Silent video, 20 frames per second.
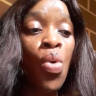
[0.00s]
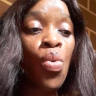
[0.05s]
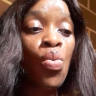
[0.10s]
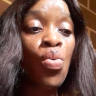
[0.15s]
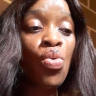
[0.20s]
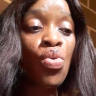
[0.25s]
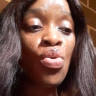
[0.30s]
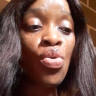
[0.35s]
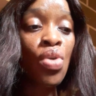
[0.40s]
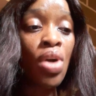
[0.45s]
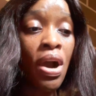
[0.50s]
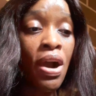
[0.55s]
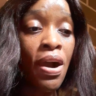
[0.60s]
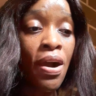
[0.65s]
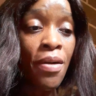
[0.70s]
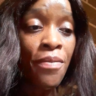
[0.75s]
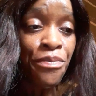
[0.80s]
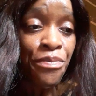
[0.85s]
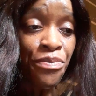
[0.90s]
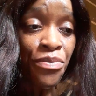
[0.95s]
who
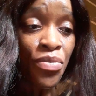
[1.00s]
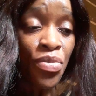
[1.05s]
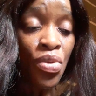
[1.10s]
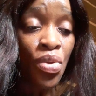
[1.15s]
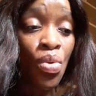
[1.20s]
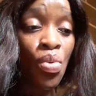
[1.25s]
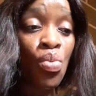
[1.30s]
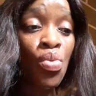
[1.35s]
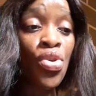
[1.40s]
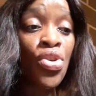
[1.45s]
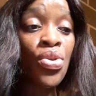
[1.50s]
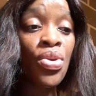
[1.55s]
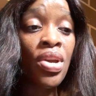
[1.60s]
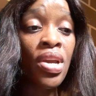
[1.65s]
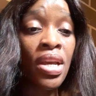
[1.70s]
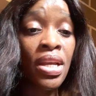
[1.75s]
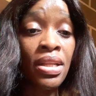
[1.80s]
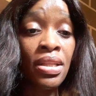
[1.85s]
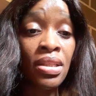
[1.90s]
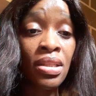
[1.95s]
you
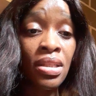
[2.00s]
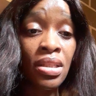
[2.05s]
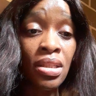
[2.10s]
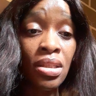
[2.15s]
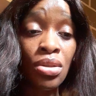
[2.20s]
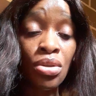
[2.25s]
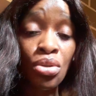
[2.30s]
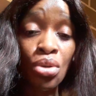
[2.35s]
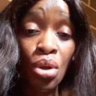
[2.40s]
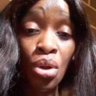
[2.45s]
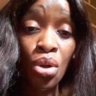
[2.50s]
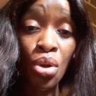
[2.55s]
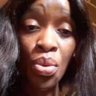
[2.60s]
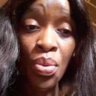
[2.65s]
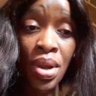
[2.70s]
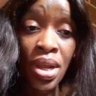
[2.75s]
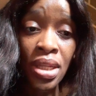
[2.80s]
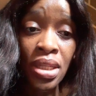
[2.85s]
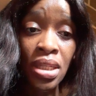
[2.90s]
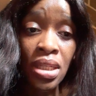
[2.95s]
can
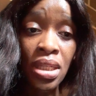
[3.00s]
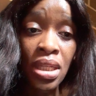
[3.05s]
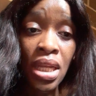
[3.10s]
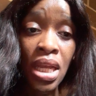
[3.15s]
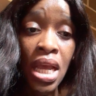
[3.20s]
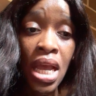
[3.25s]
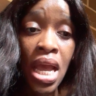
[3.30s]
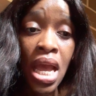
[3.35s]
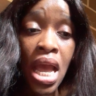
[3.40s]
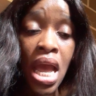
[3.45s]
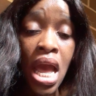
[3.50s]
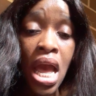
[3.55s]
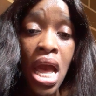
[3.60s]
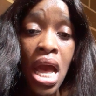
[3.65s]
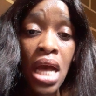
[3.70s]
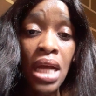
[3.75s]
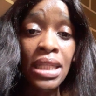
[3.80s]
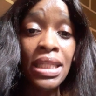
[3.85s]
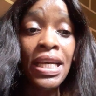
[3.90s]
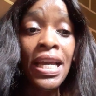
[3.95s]
tolerate
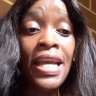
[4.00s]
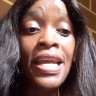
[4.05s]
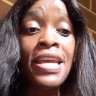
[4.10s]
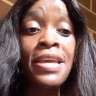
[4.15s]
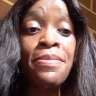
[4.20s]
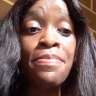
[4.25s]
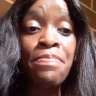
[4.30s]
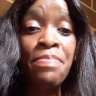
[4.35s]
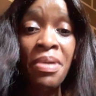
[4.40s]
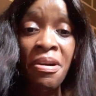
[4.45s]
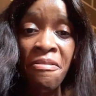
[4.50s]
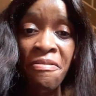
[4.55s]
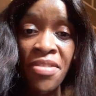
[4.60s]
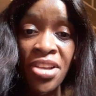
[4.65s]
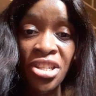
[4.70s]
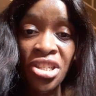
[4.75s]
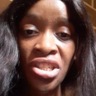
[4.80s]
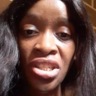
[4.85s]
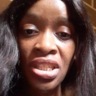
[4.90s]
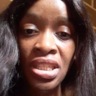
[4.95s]
their
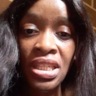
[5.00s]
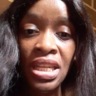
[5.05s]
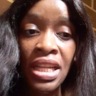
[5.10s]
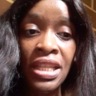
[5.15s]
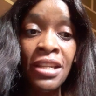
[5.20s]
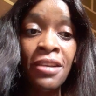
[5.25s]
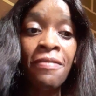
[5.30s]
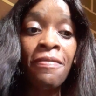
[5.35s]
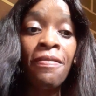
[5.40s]
imperfections and their